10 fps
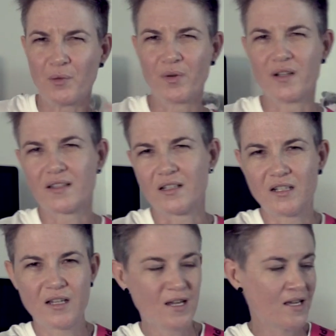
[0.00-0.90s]
compressor
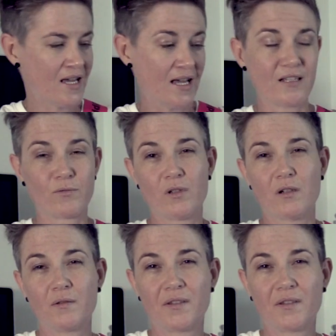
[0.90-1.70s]
as well.